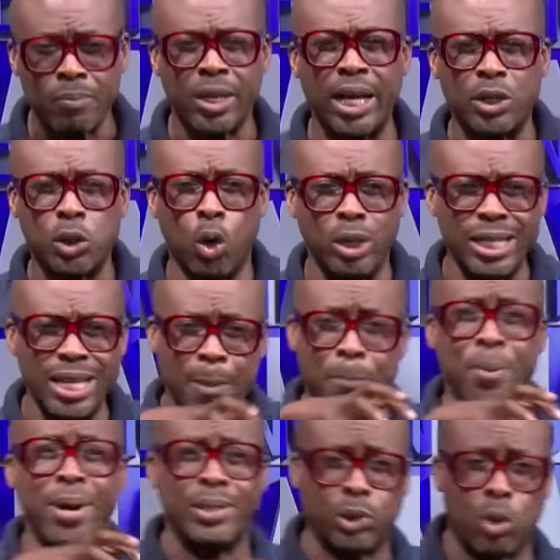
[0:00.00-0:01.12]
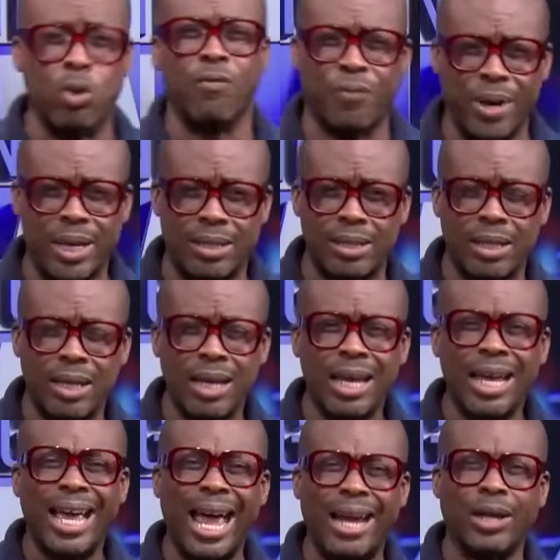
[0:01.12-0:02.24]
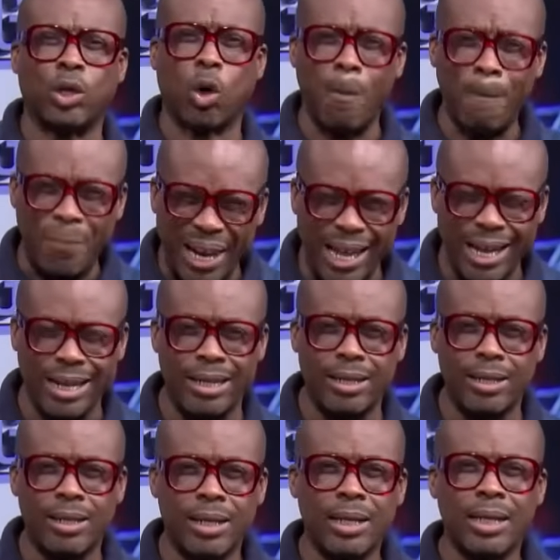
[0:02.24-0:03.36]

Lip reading: is holding a press conference and complaining